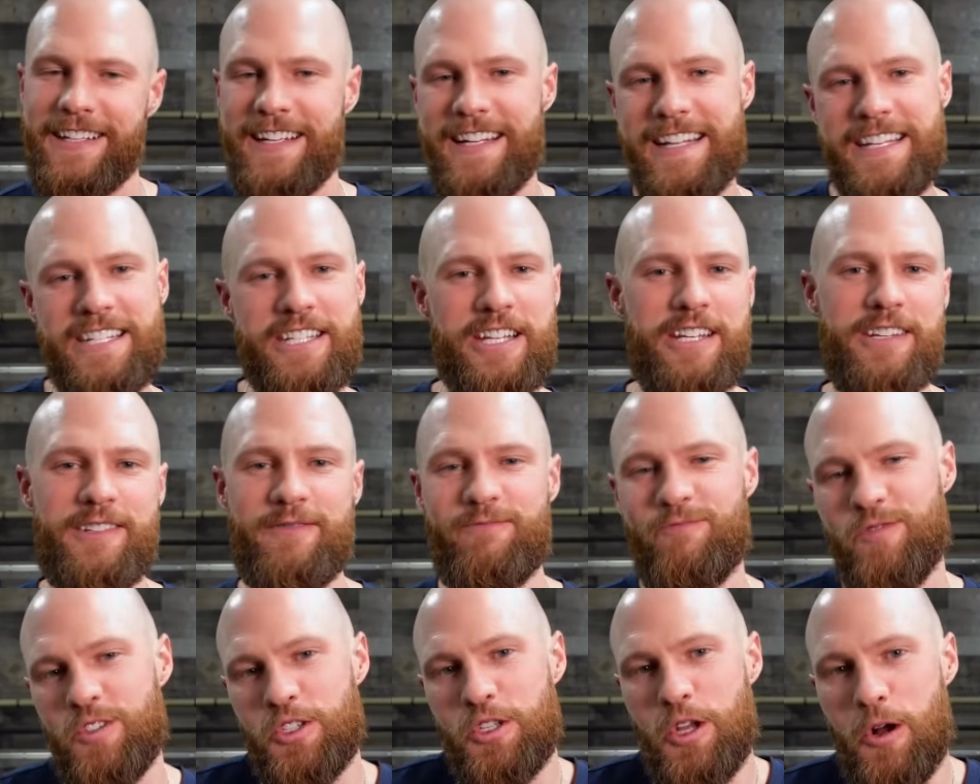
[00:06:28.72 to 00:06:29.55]
it's a
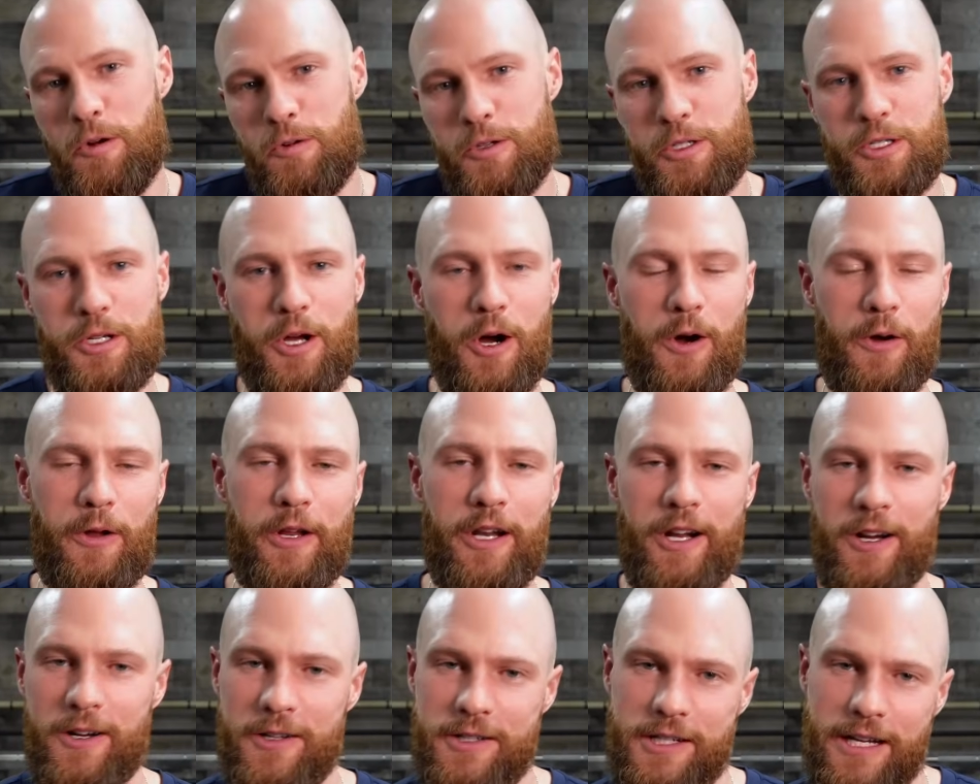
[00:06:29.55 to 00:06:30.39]
so-so,
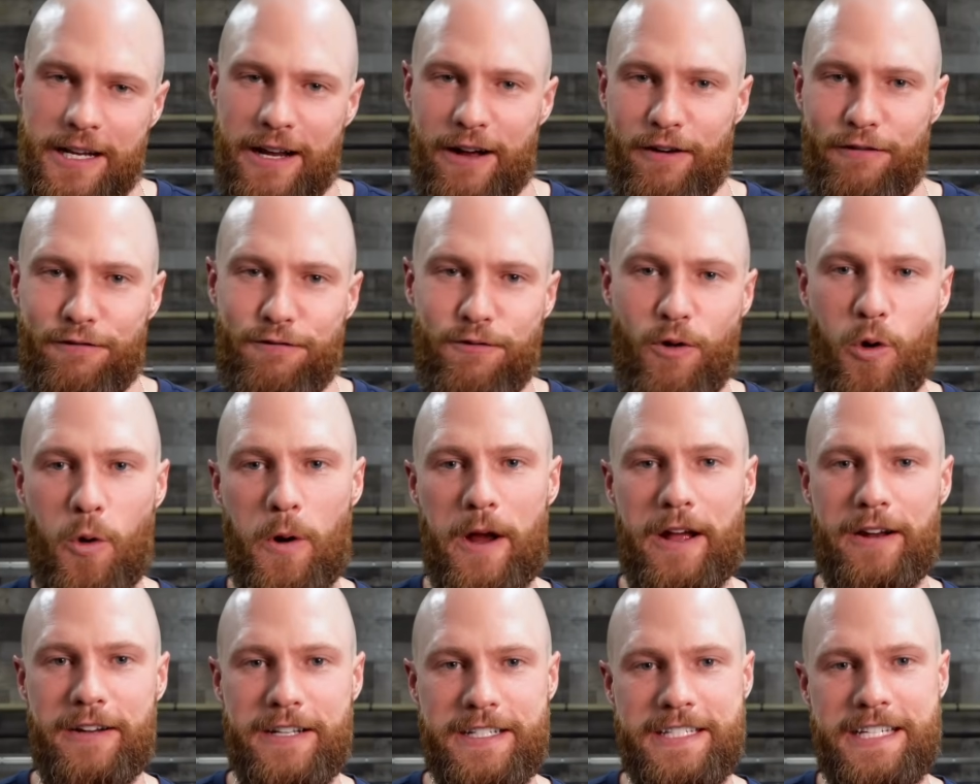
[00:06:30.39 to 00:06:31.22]
it's like a 4
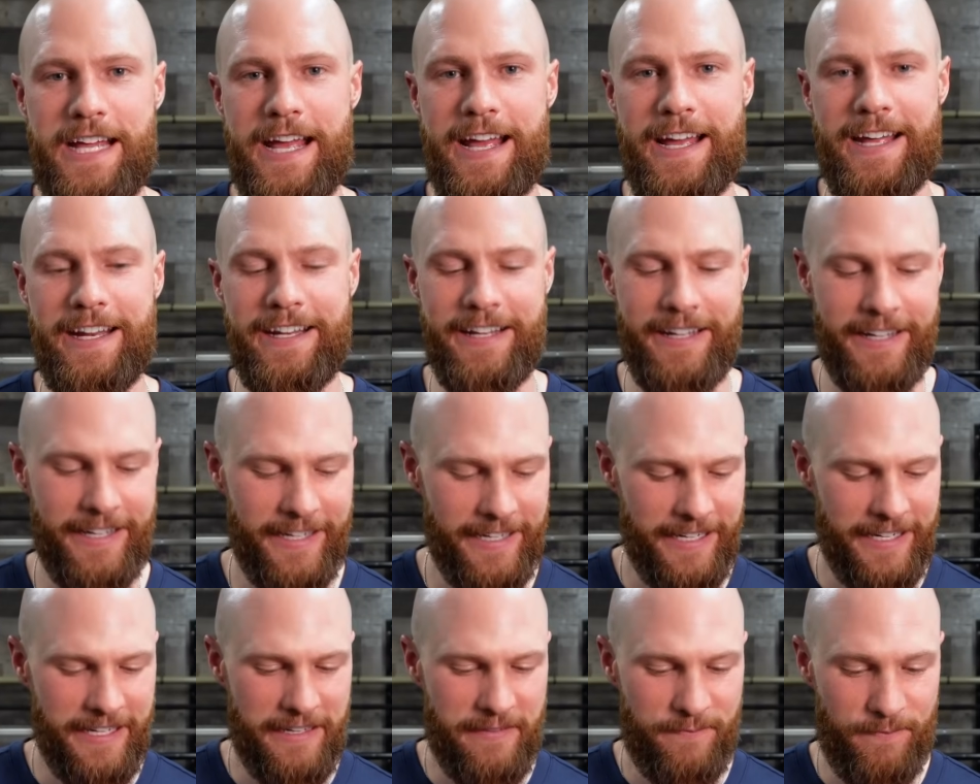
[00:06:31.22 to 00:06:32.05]
out of 10
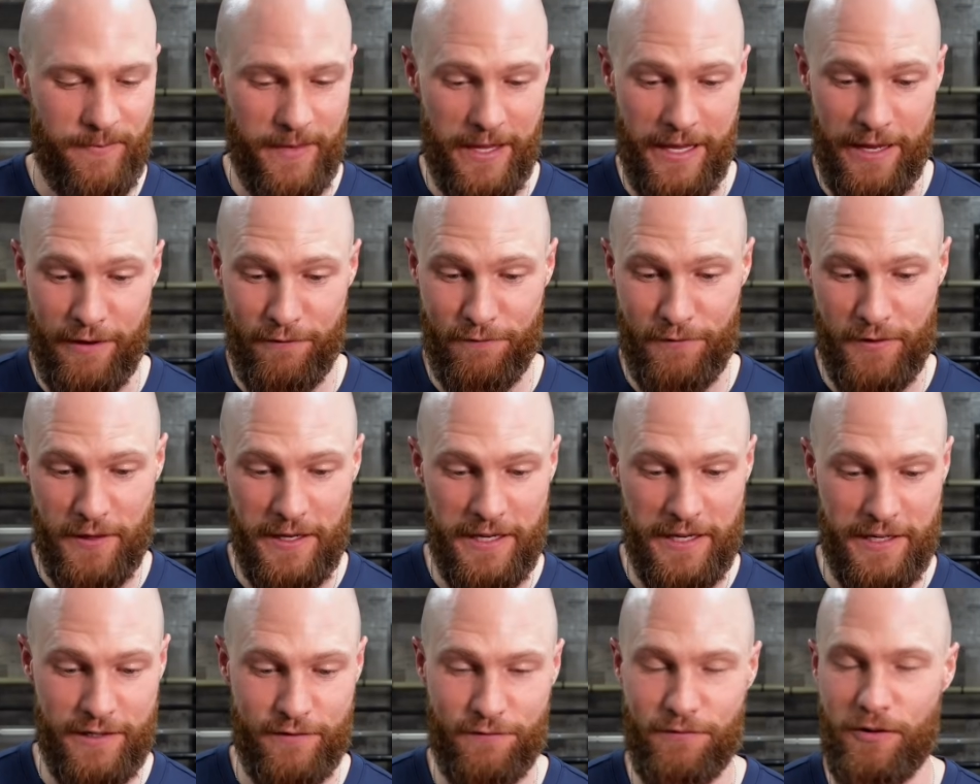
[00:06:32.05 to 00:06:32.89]
if
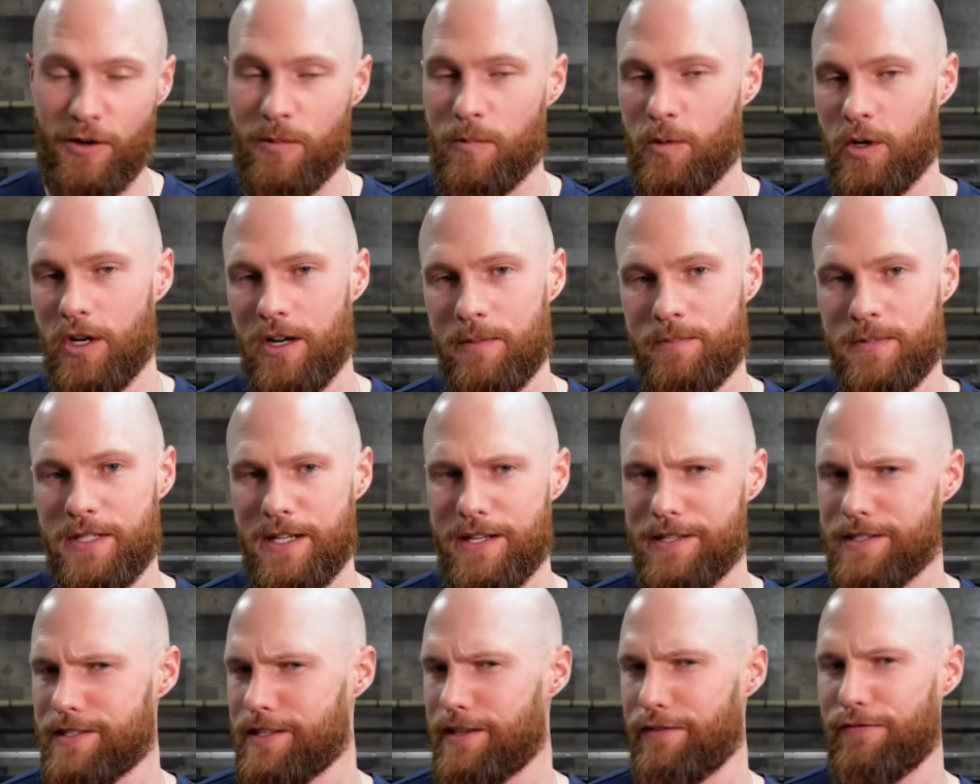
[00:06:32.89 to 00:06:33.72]
these firmware
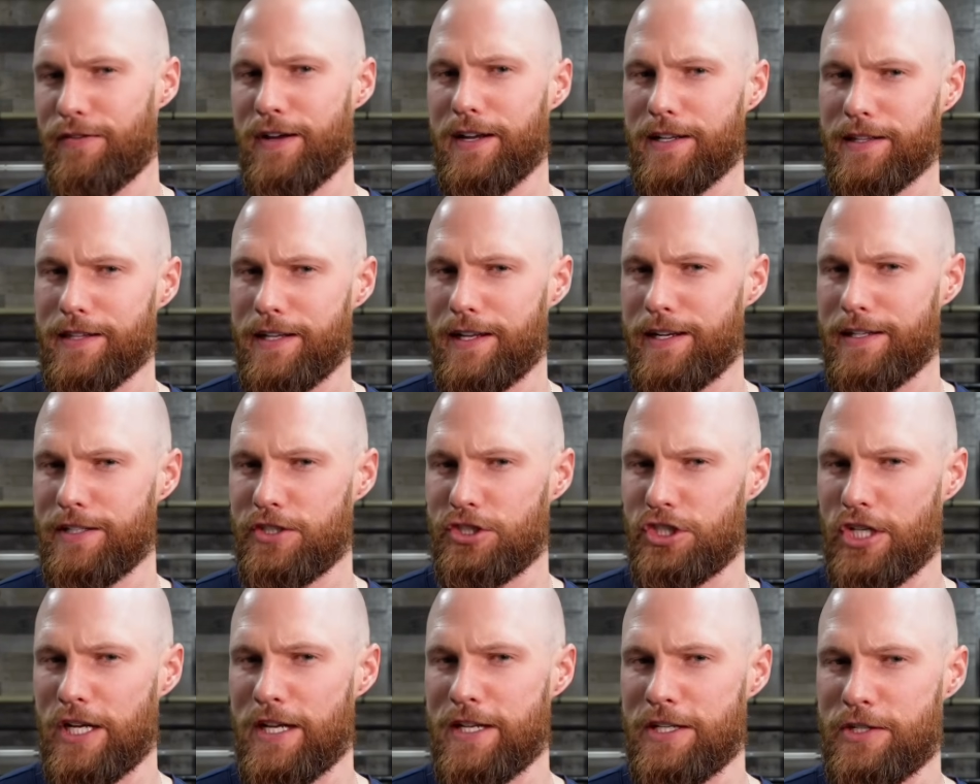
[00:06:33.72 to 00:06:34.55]
updates and the fact that I had to
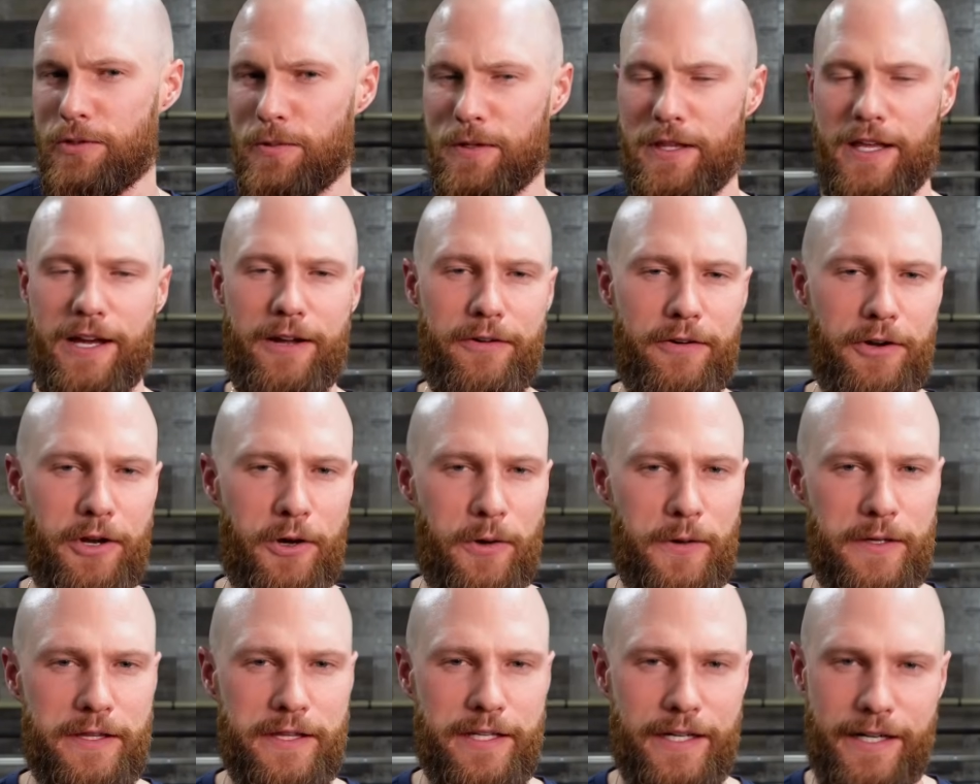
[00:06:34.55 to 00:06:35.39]
change it without
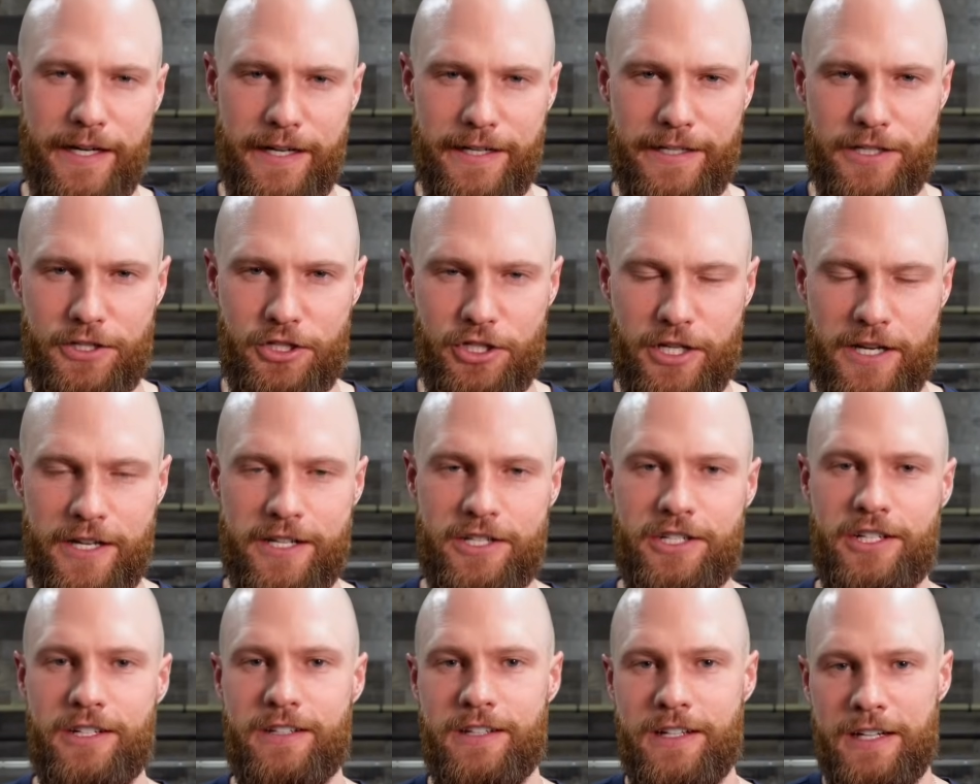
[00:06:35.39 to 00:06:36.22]
knowing that I had to
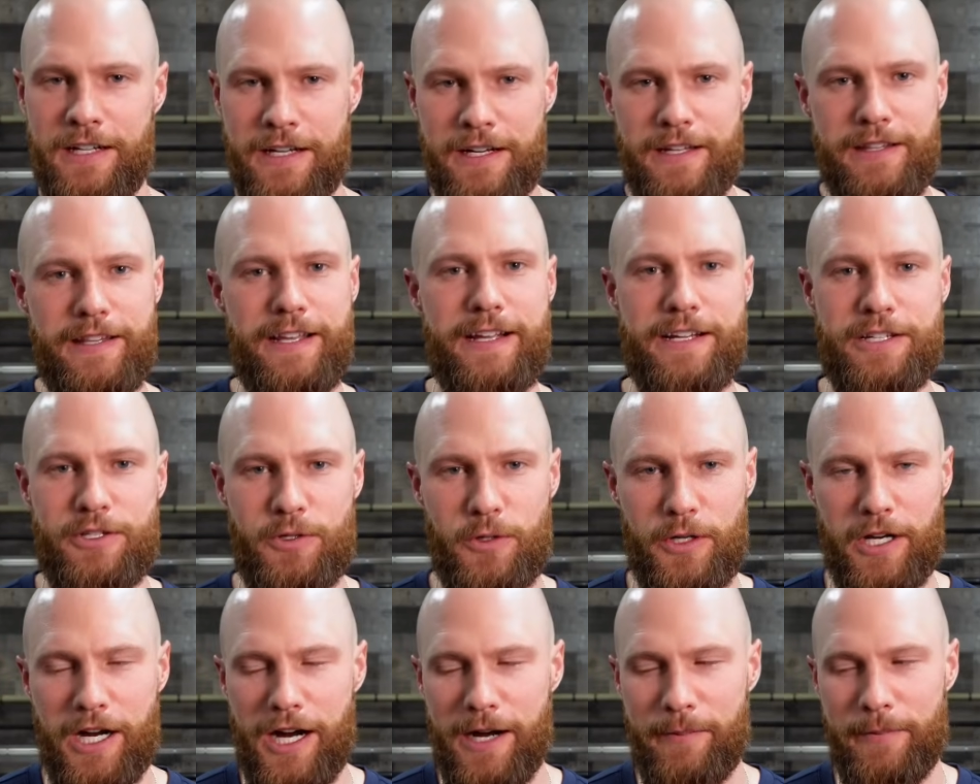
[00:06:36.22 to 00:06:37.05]
change it, thanks to a
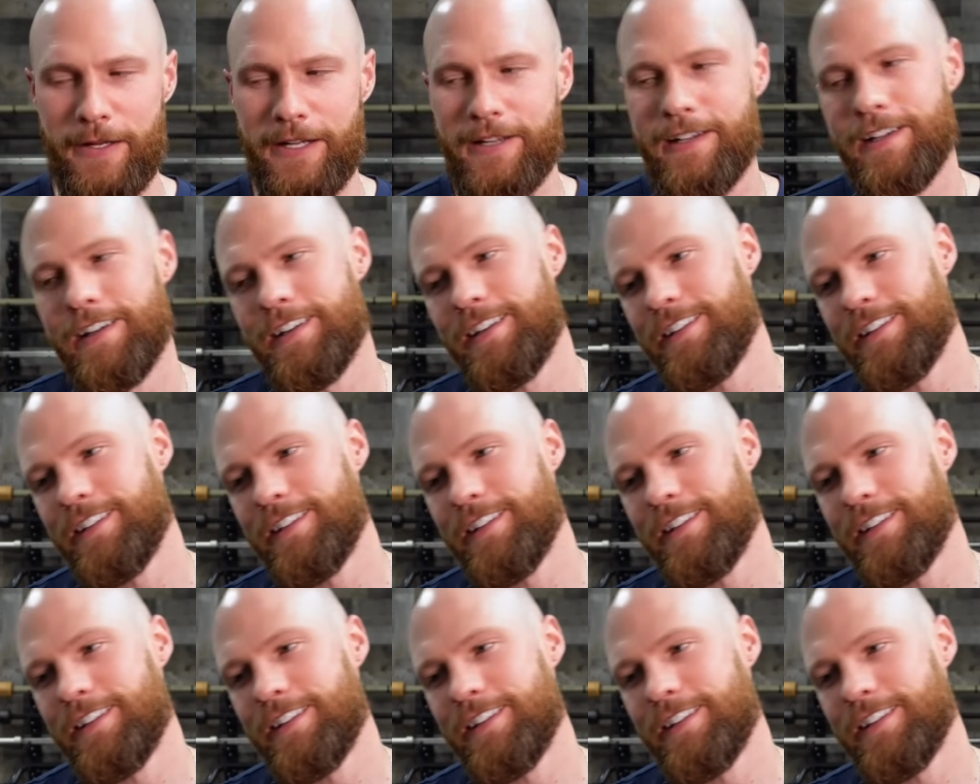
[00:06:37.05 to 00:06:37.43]
comment,